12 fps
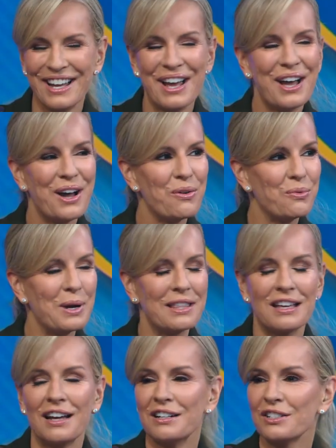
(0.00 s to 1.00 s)
okay.
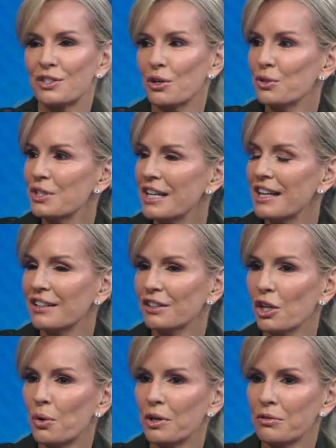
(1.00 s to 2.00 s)
with an associated
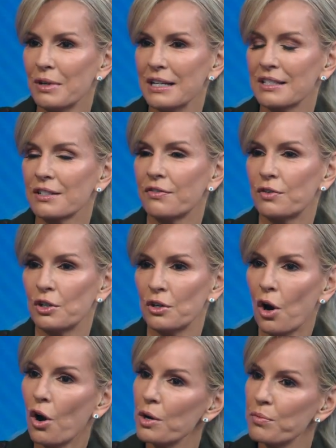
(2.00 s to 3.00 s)
lower risk for
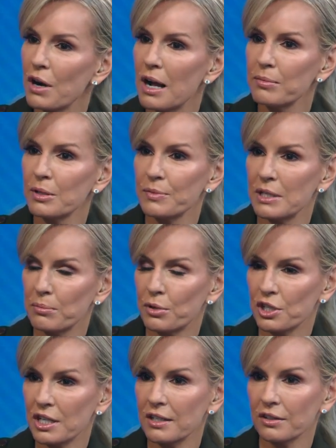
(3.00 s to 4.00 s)
heart problems in
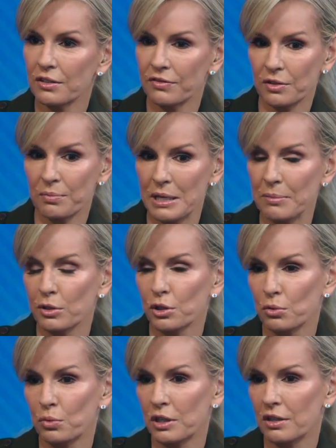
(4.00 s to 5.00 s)
particular for people
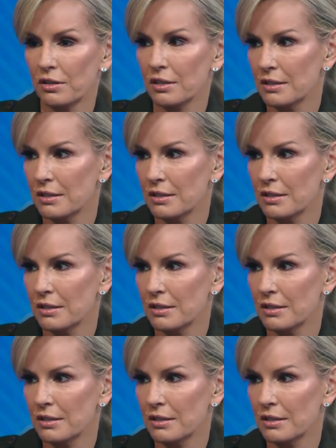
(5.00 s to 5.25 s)
who were